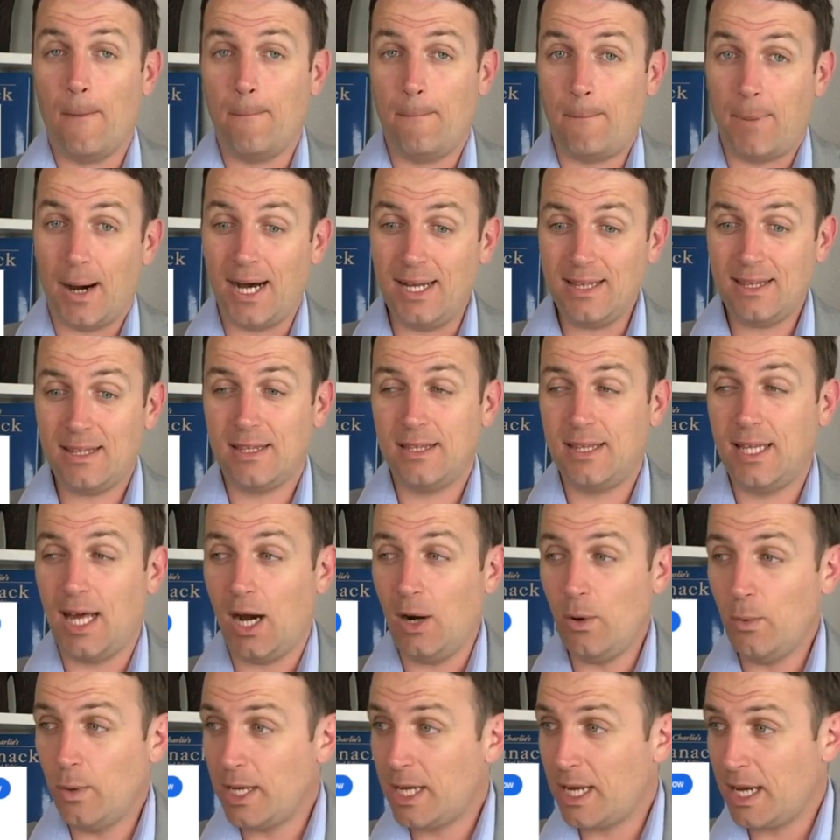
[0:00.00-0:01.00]
But
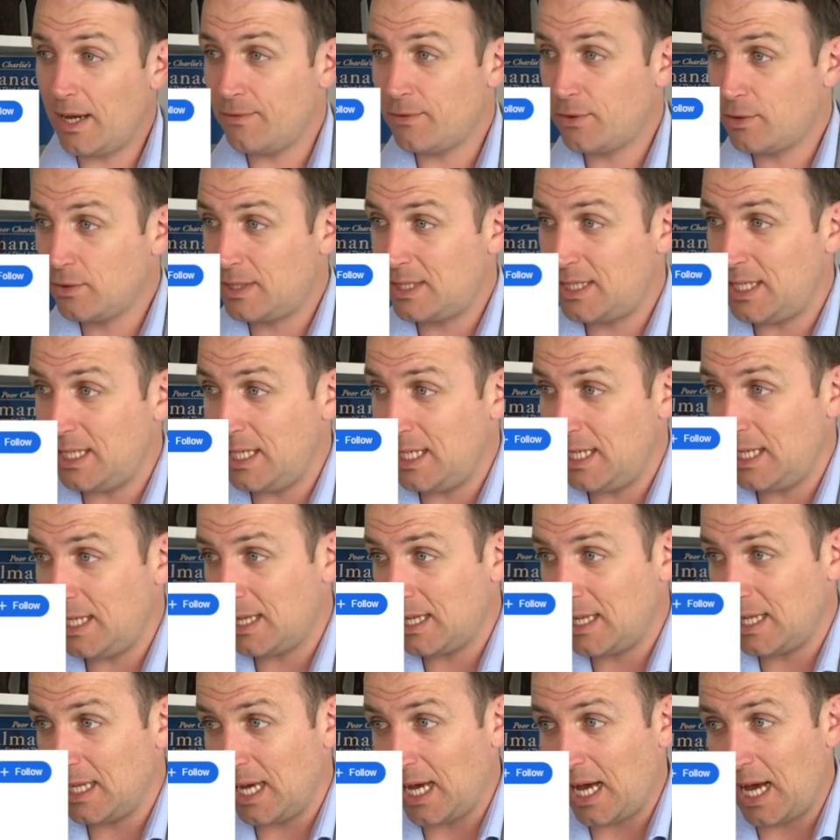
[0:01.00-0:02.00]
now we have to see
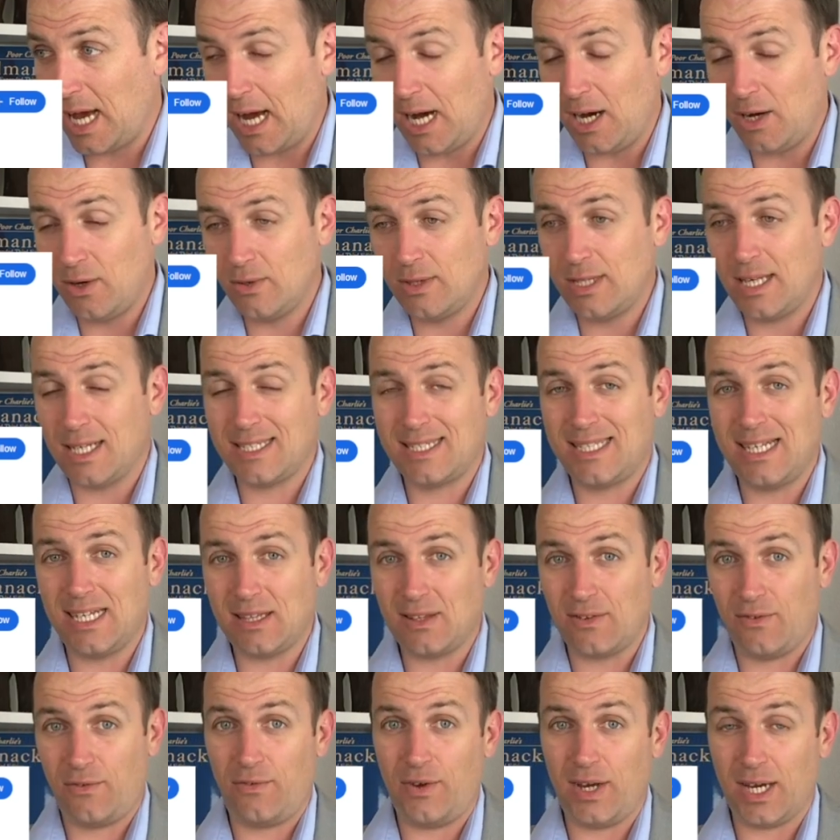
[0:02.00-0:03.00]
it, how does
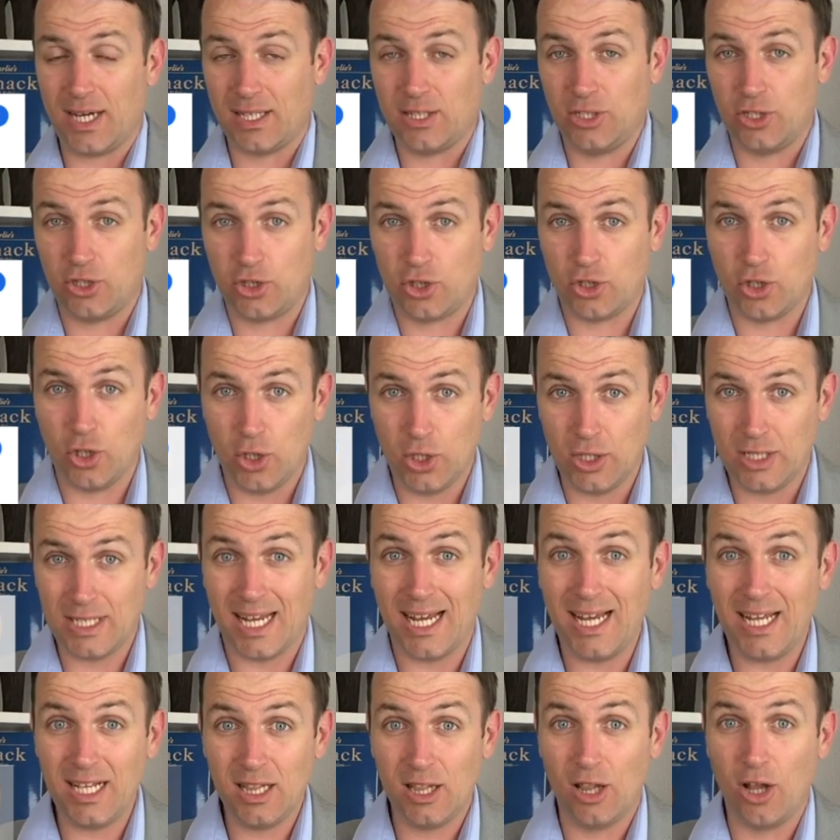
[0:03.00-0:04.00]
that affect the short
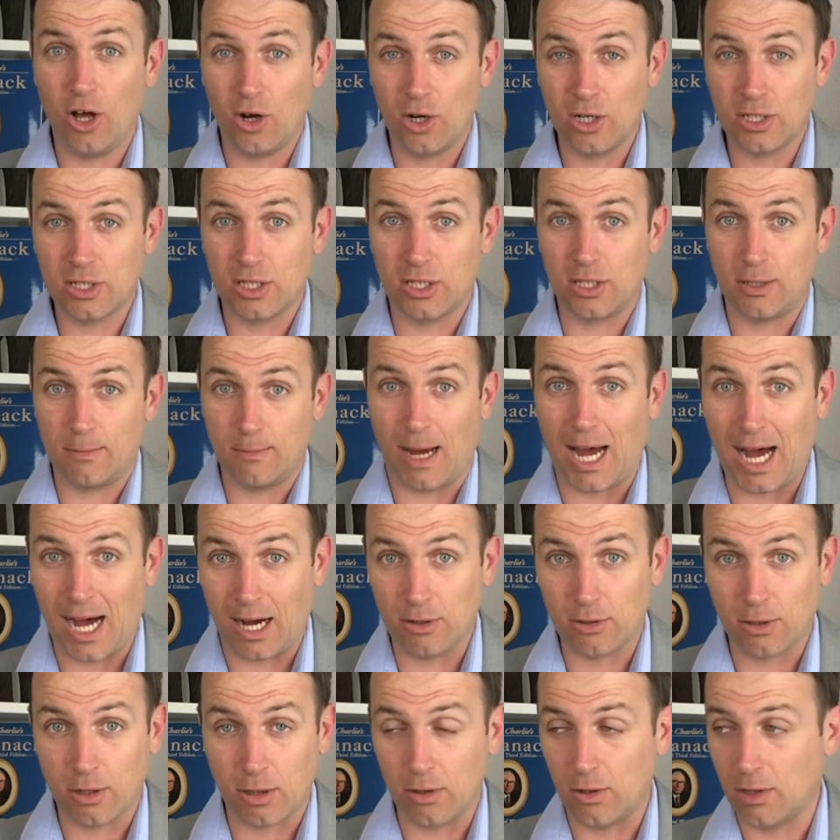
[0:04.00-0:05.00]
and long-term
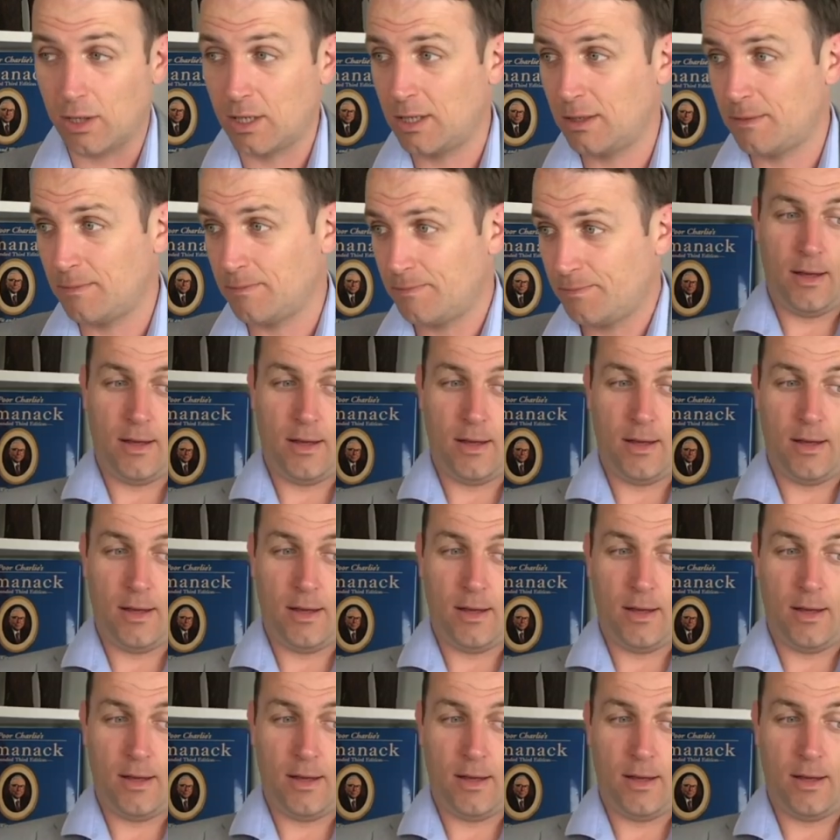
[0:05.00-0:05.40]
outlook.